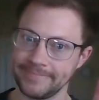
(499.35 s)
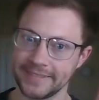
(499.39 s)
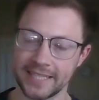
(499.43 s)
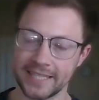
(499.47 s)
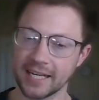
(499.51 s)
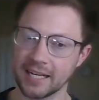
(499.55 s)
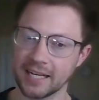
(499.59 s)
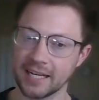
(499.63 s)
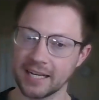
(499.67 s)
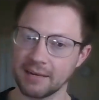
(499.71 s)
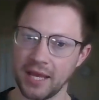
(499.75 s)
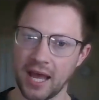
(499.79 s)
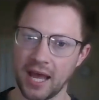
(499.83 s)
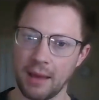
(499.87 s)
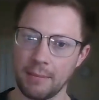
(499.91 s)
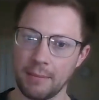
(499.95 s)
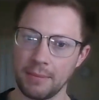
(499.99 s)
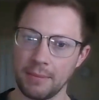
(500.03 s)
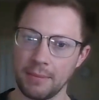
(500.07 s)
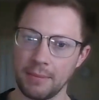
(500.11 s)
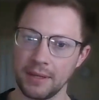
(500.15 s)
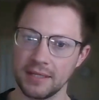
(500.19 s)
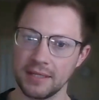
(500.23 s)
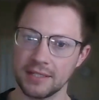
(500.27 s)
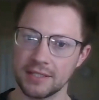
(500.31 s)
in terms of this
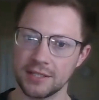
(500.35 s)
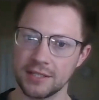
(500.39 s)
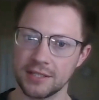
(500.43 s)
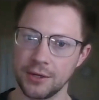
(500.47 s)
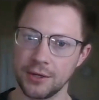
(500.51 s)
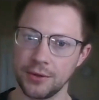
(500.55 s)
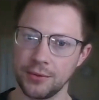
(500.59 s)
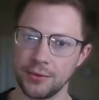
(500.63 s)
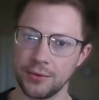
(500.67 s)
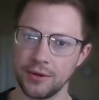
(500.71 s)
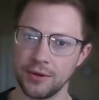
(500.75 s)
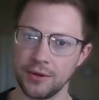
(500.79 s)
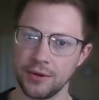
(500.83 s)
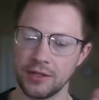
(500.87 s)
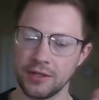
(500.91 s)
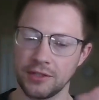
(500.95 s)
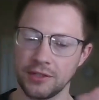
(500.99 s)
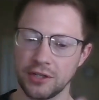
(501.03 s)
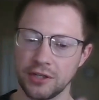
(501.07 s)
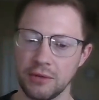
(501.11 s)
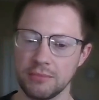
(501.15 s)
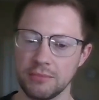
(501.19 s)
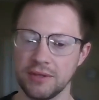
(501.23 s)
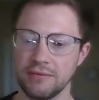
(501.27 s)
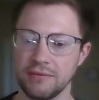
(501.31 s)
being
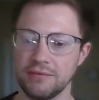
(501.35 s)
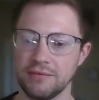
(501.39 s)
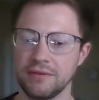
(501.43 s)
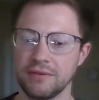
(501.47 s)
a